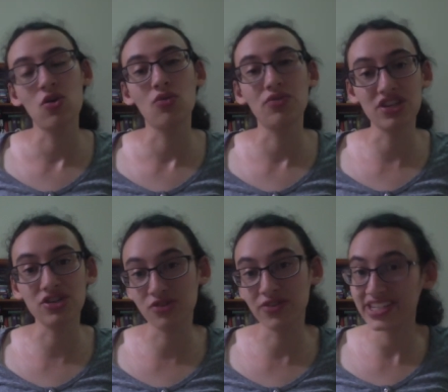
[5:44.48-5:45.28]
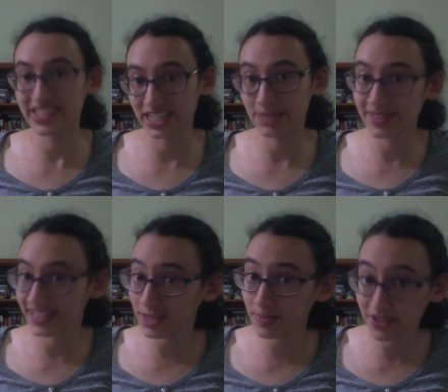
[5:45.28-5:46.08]
the Universe 6
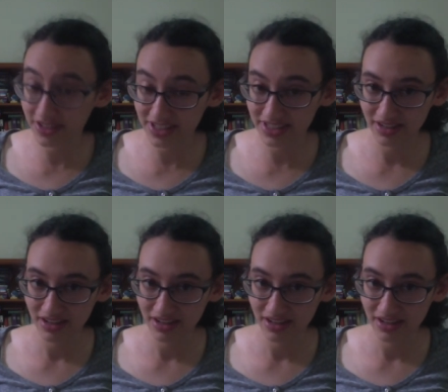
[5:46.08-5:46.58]
participants.